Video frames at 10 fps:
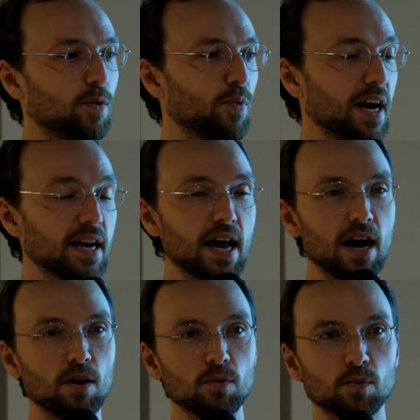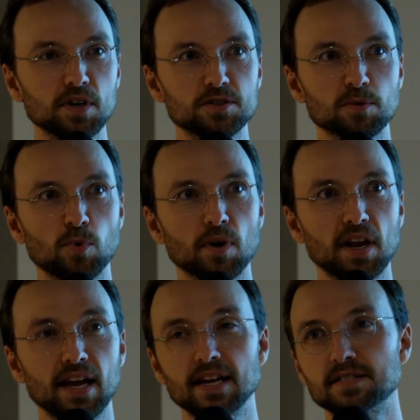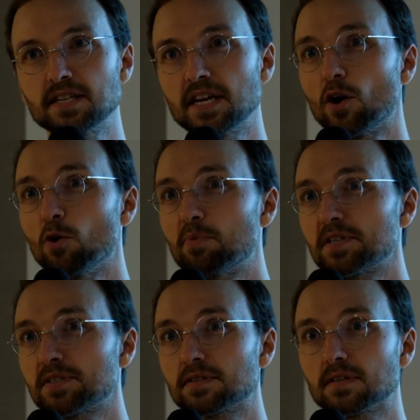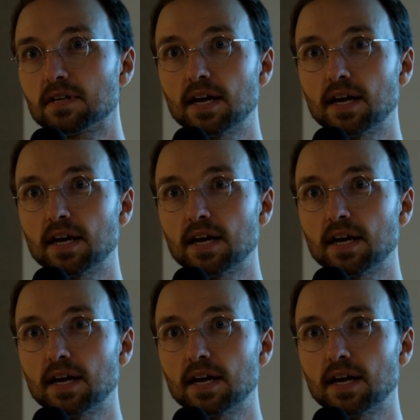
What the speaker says: Right now, we support AAC and Opus,